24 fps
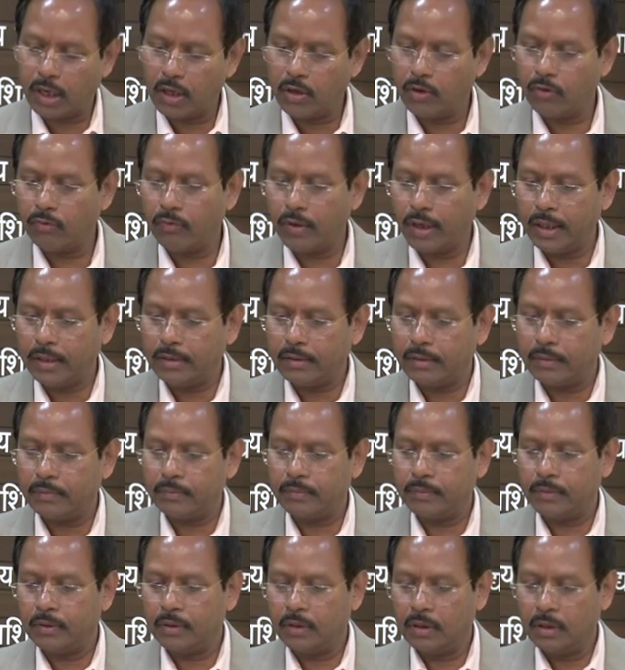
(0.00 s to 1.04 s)
Ayurveda,
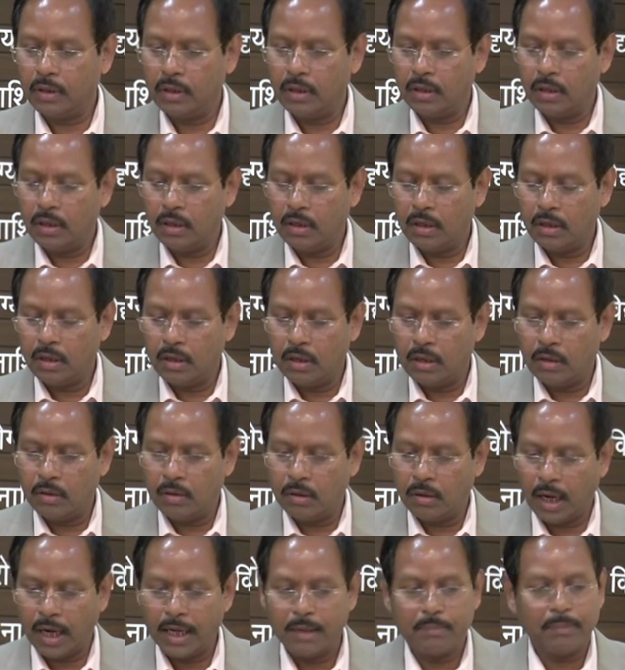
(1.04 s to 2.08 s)

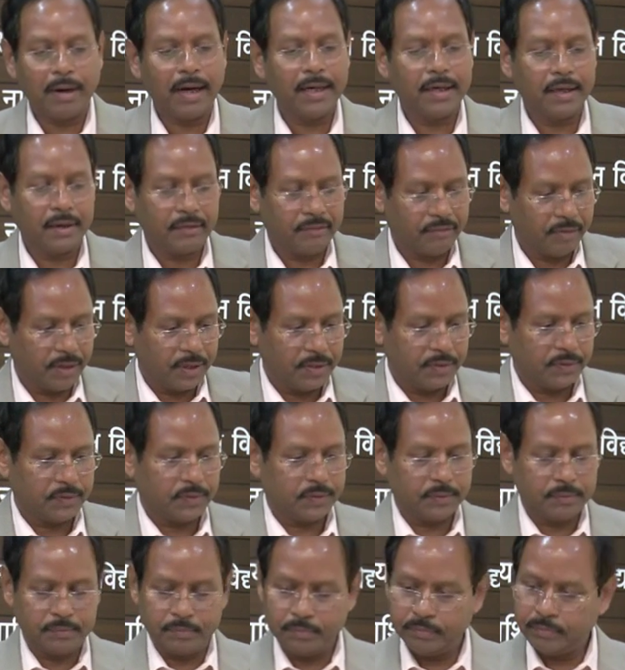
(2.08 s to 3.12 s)
and my dear friends.
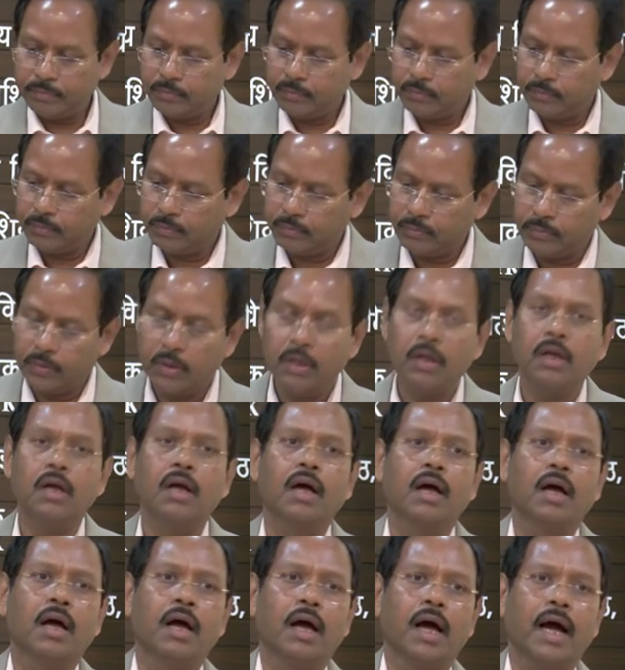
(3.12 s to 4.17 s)

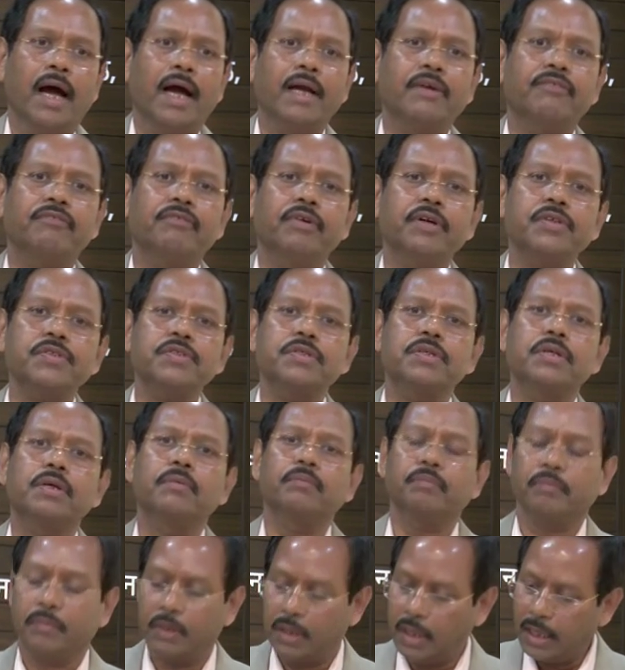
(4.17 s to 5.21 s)
At first,
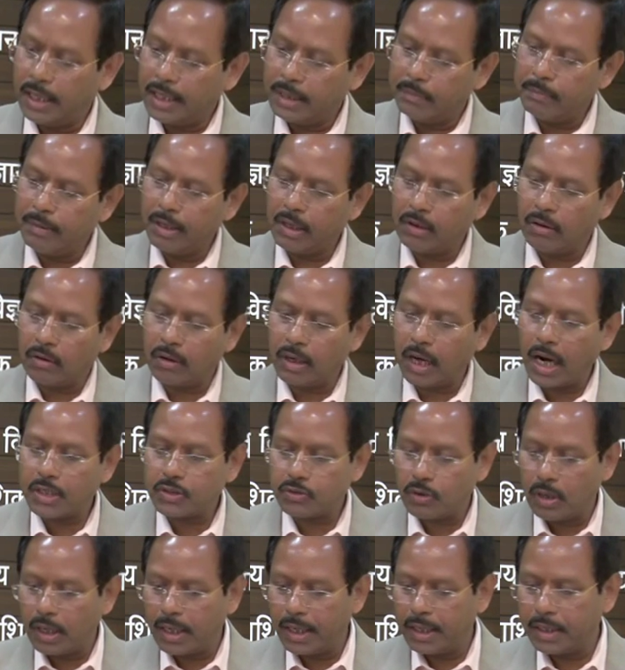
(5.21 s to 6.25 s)
let me
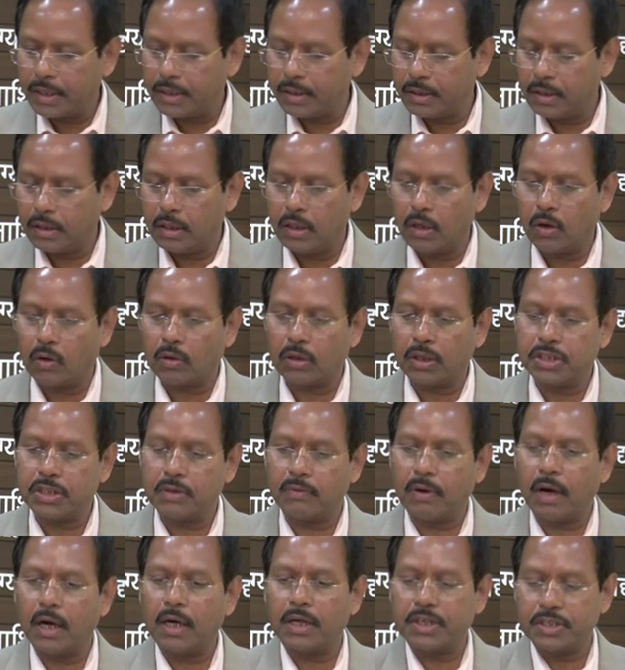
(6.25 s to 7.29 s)
congratulate Dr.
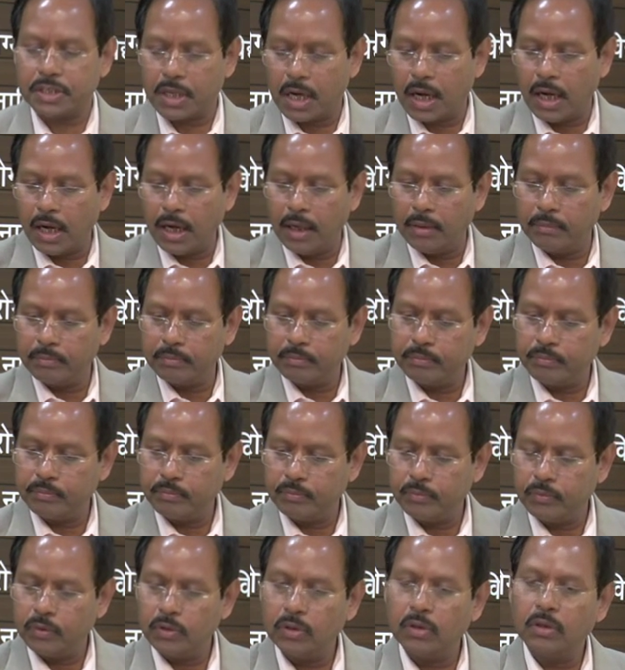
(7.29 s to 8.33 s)
Jawahar Shah
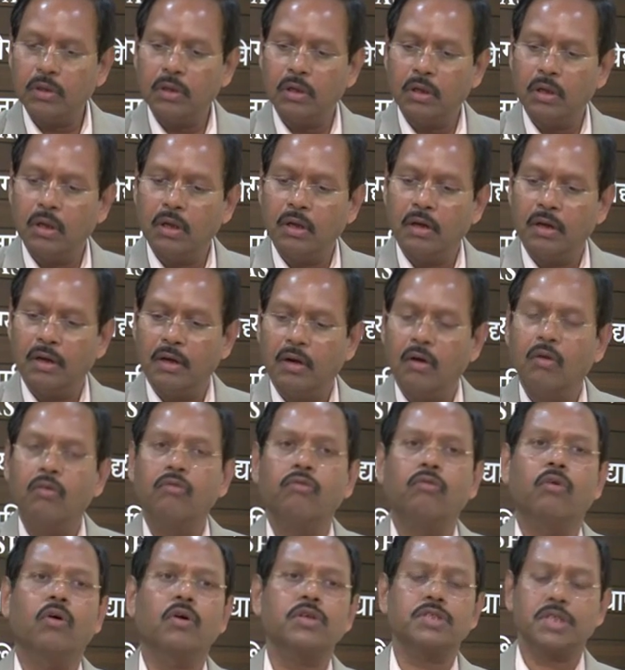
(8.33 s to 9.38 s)

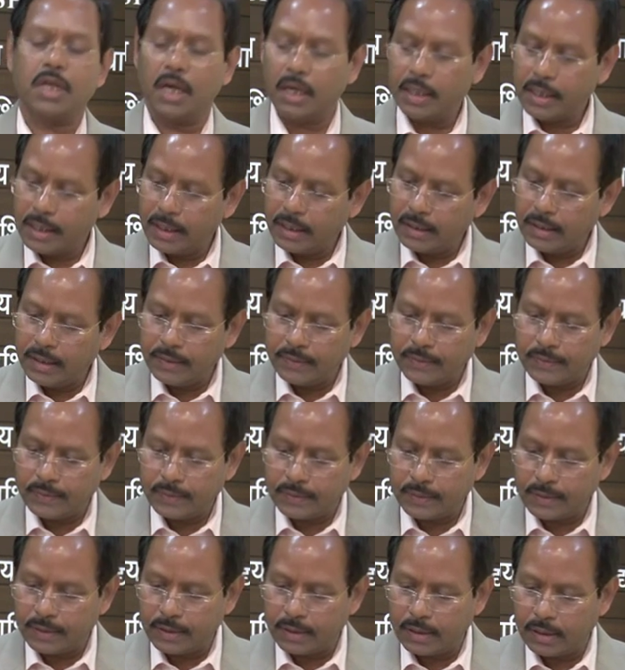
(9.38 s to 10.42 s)
for starting
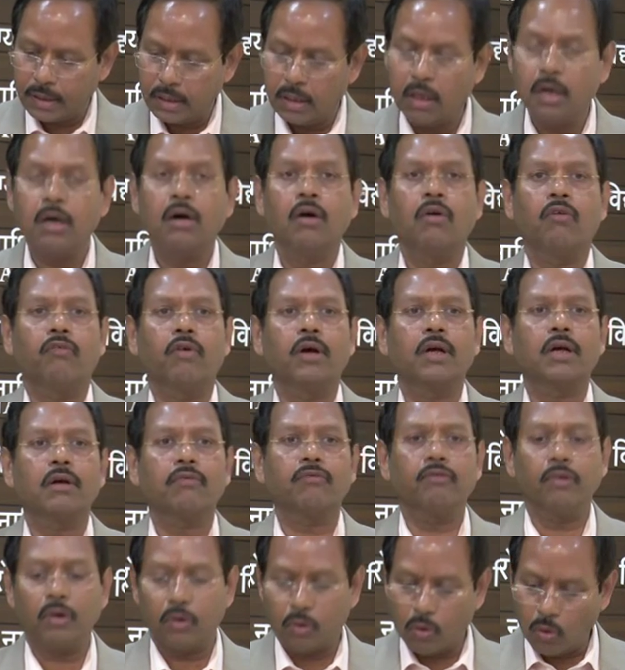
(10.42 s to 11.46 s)
this
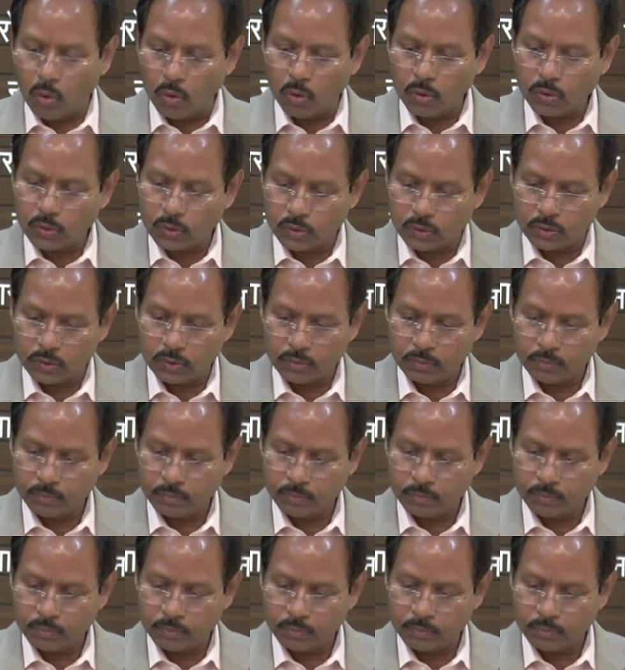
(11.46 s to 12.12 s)
wonderful course